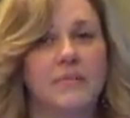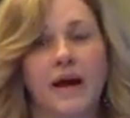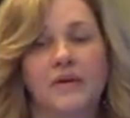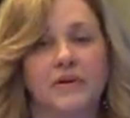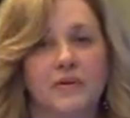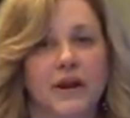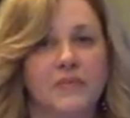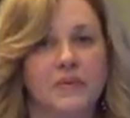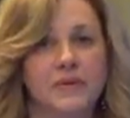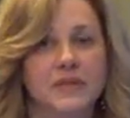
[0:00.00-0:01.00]

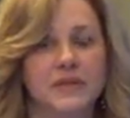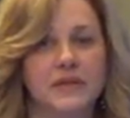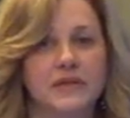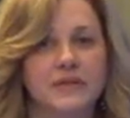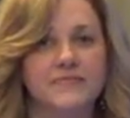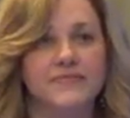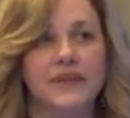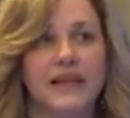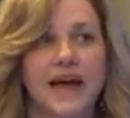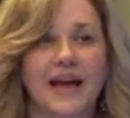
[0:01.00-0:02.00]
biodegradable materials
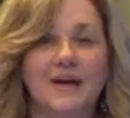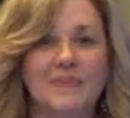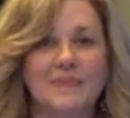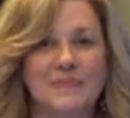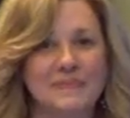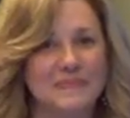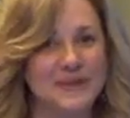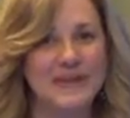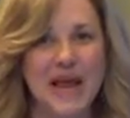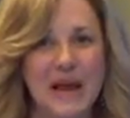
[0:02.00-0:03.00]
like
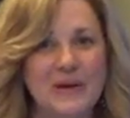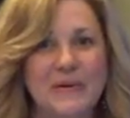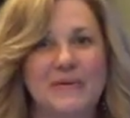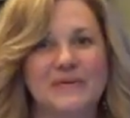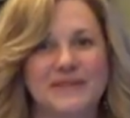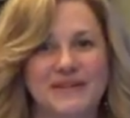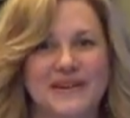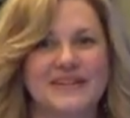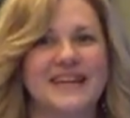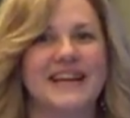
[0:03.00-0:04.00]
potato
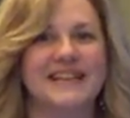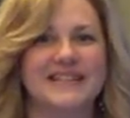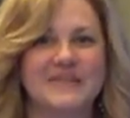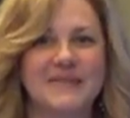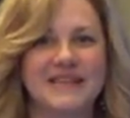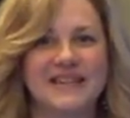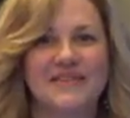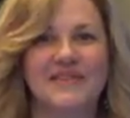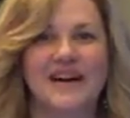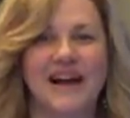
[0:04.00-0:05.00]
starch and some of these
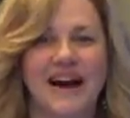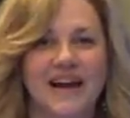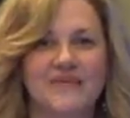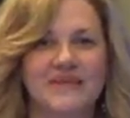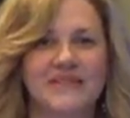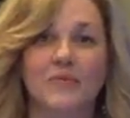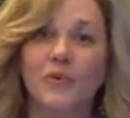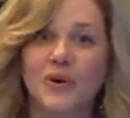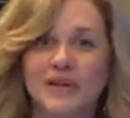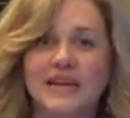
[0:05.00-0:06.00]
other items,
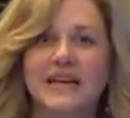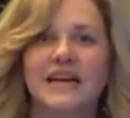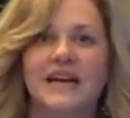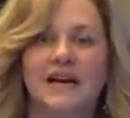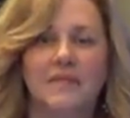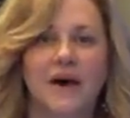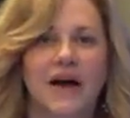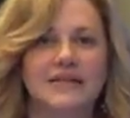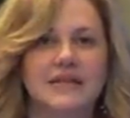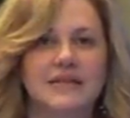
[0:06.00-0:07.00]
wood
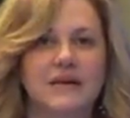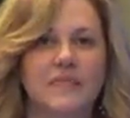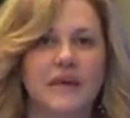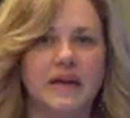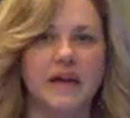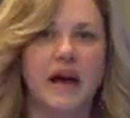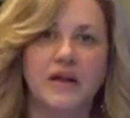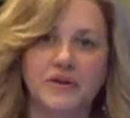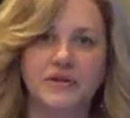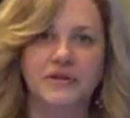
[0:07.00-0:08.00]
composites that are being
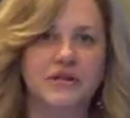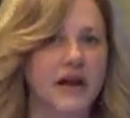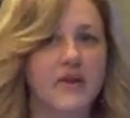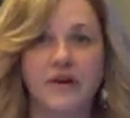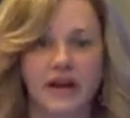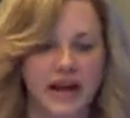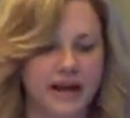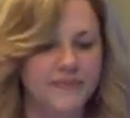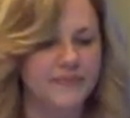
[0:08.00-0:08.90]
introduced every day.